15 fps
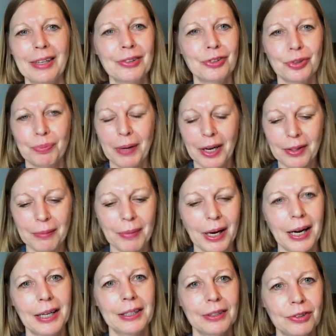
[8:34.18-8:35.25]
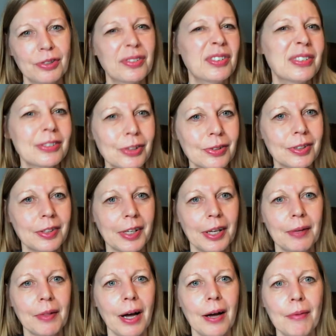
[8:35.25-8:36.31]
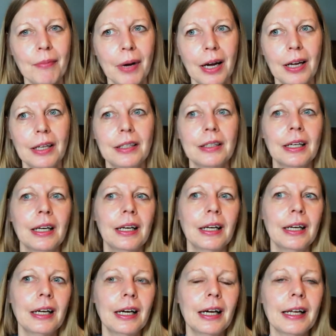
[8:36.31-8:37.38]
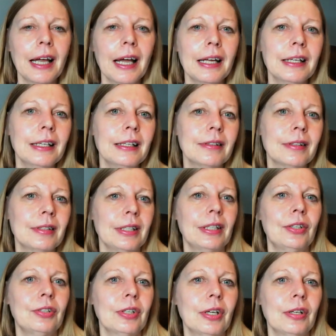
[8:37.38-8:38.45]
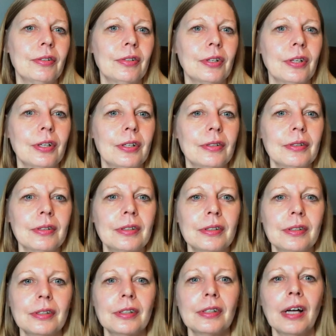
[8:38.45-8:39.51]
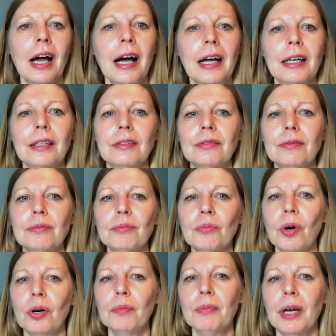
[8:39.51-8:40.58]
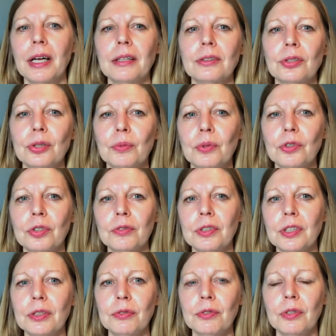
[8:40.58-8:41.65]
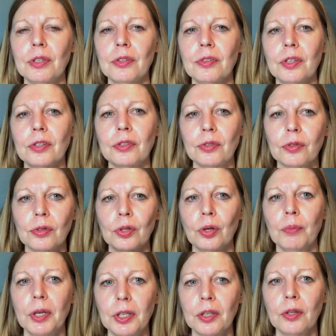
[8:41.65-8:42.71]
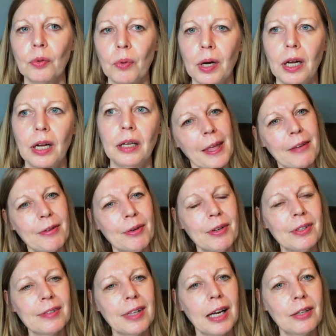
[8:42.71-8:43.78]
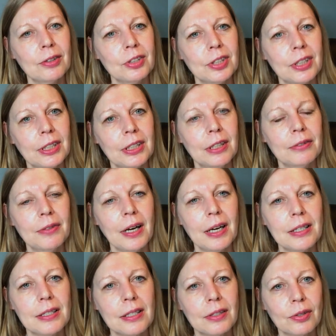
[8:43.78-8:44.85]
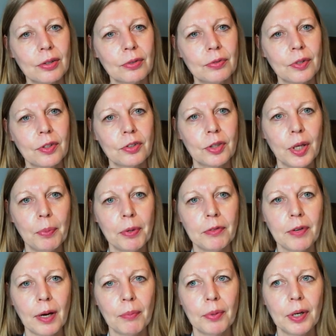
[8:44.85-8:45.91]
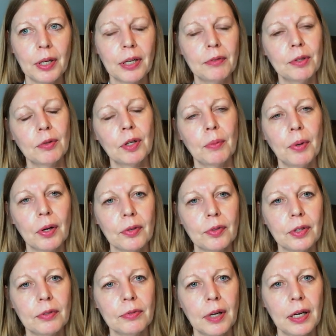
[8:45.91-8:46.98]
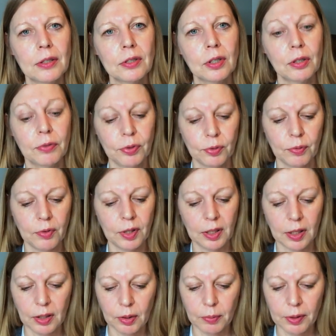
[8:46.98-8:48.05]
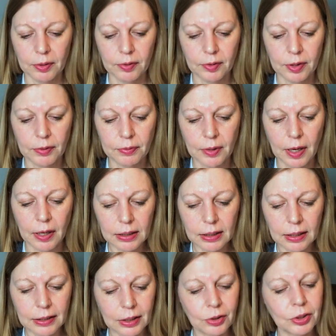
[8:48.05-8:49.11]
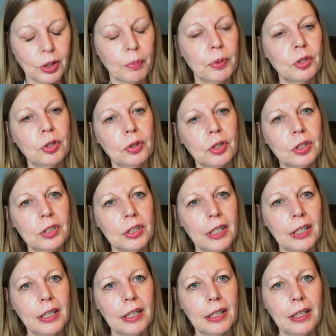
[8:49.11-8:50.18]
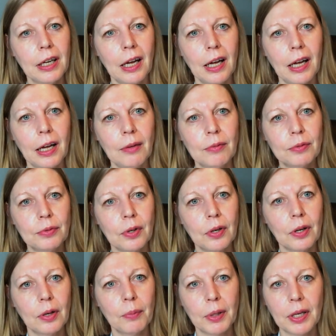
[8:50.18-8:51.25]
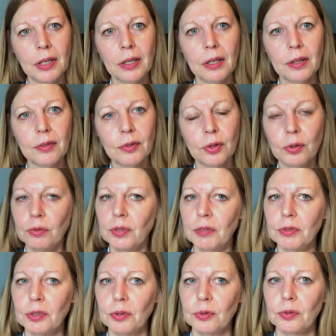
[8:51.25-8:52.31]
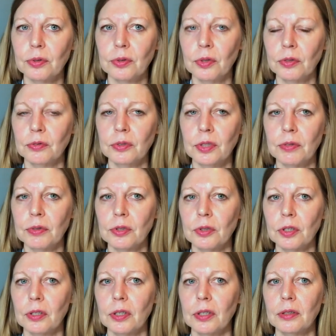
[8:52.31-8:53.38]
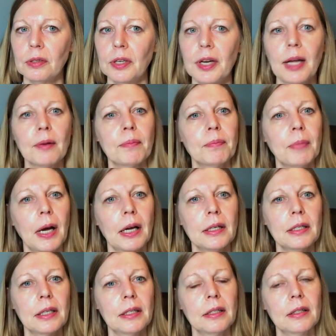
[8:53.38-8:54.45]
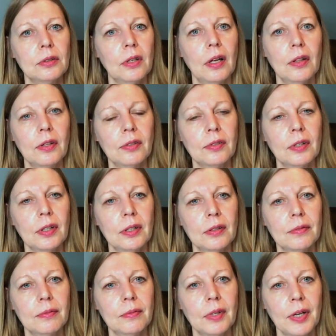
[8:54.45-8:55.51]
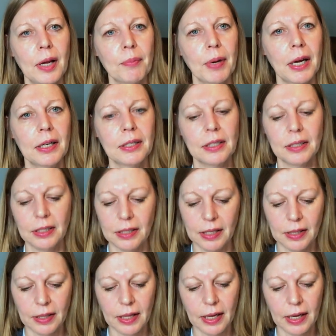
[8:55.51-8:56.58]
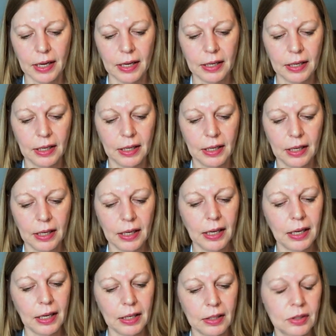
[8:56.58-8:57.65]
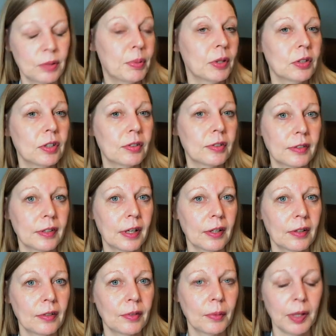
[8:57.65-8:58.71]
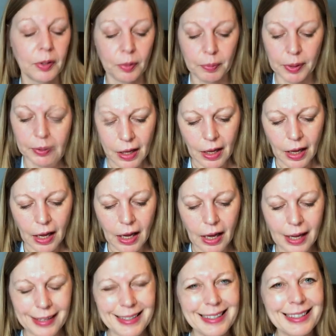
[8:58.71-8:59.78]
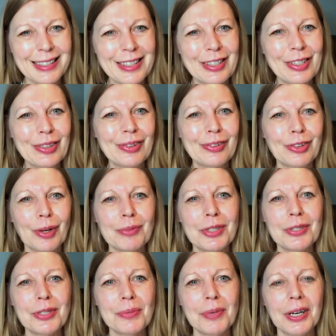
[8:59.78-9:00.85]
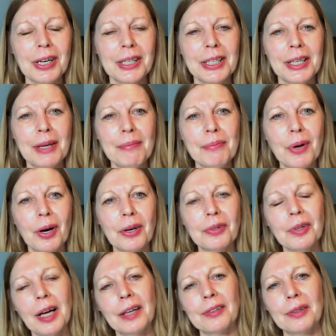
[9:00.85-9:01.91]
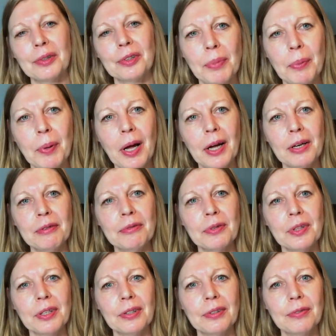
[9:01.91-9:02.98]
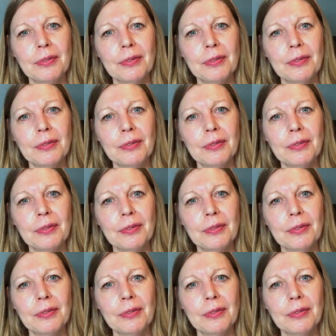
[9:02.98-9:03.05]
just by the by. You just to keep that in mind. Again, it's a t-shirt, so your height won't make too much of a difference. It doesn't come in at the waist. If you want a slouchy effect, it's good for the drapey fabric. If you want a boxy effect, go for something a little bit stiffer. And a good opportunity for beginners who have never done a neck binding. There's a neck binding in there, and to build your skills a little bit. And just dropped into my inbox as I was preparing for this